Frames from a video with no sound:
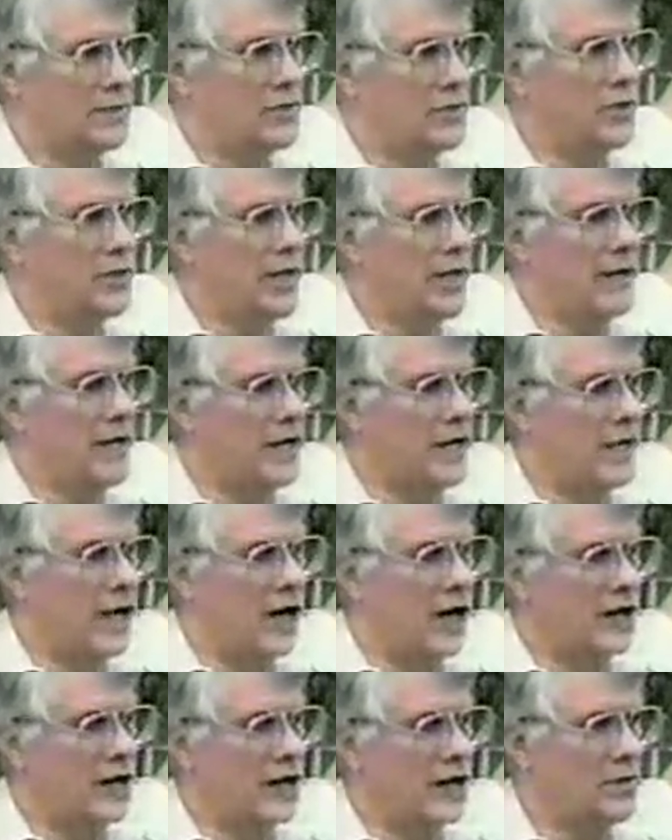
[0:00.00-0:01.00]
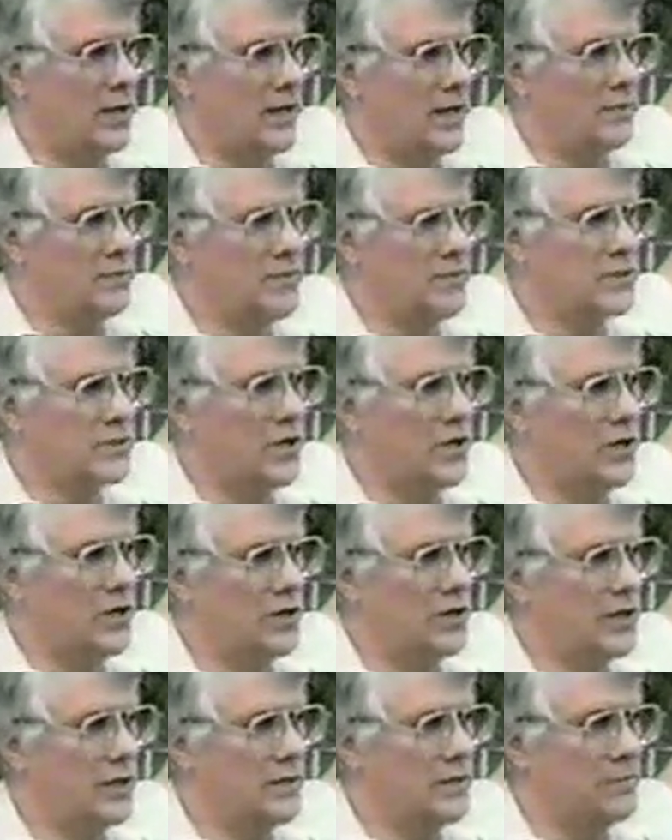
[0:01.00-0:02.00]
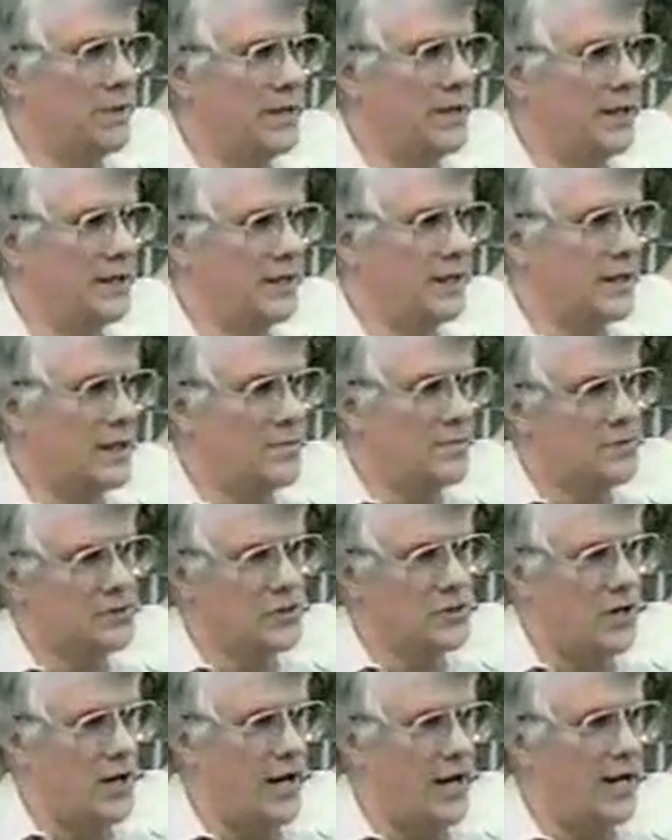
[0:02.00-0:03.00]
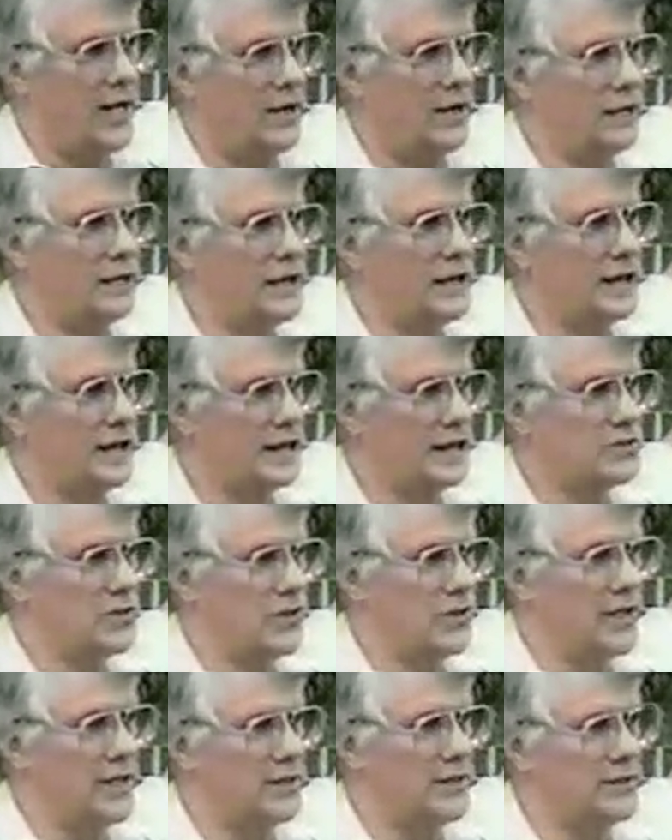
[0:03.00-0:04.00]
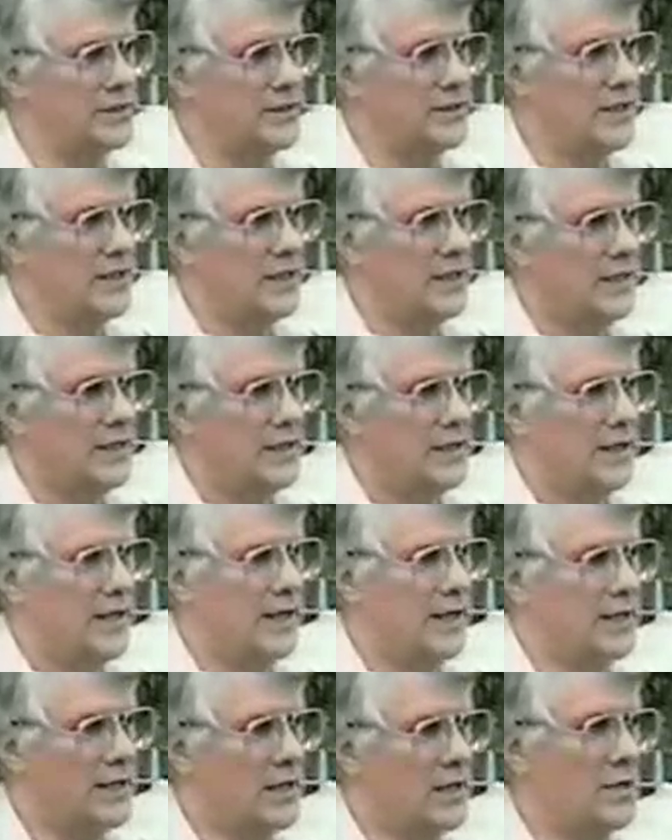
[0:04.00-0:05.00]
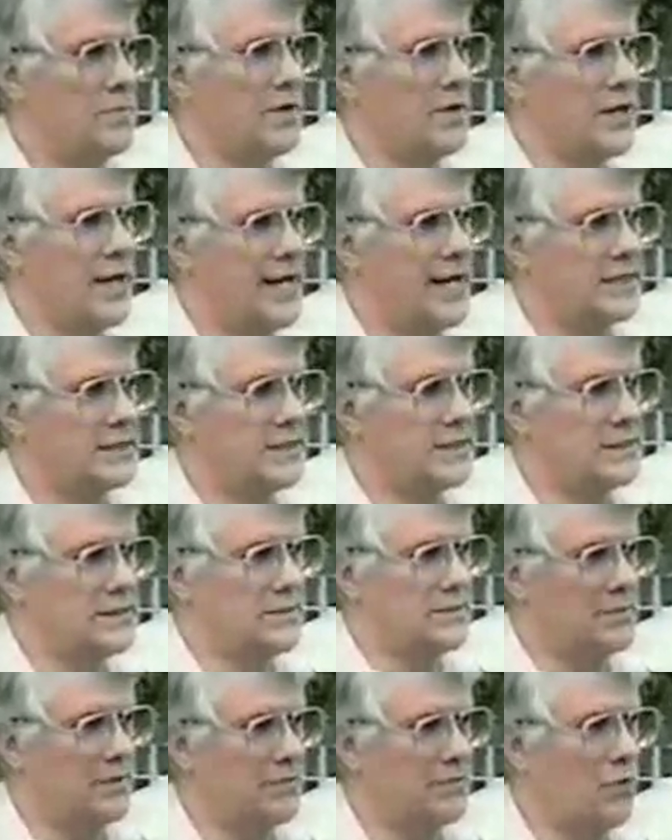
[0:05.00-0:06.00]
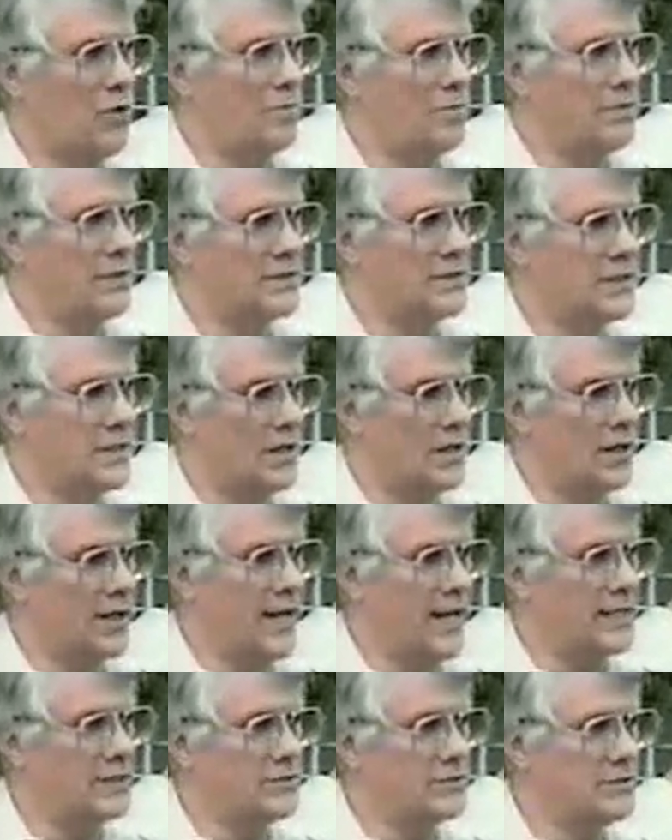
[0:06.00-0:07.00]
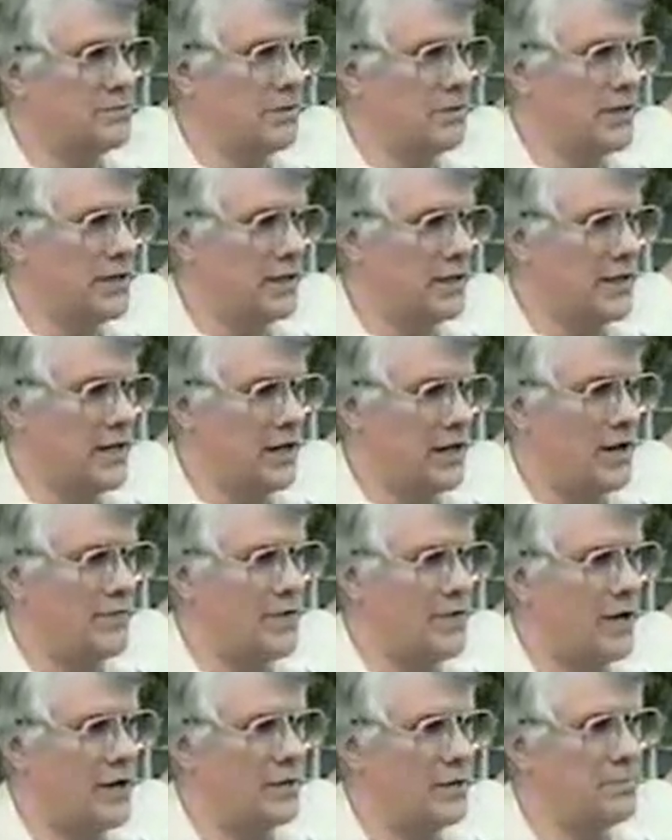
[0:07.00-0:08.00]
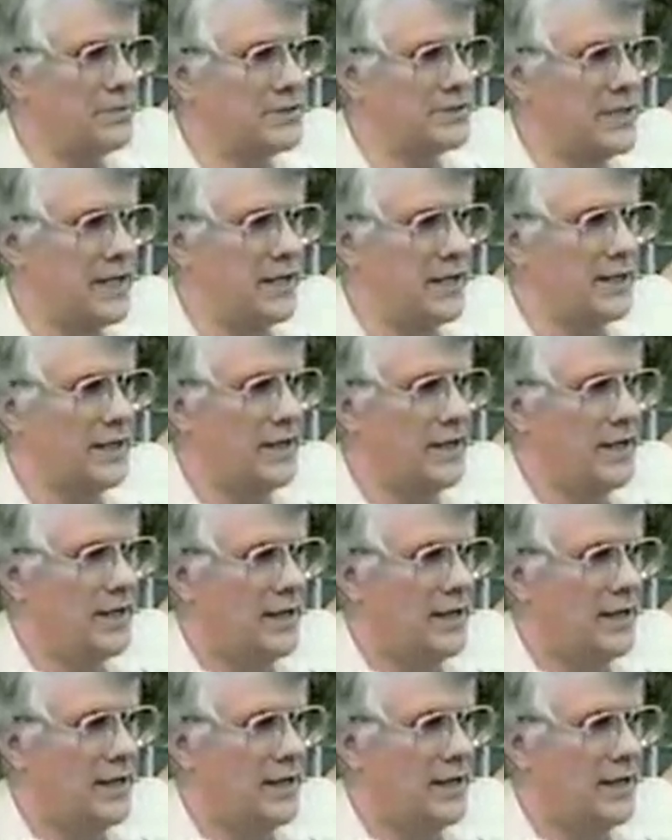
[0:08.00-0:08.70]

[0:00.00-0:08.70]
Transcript: during the air embargo, I was called in a meeting in Columbus, Ohio with the industrial leaders, and Columbia Gas System informed us that our gas was being cut off 100 percent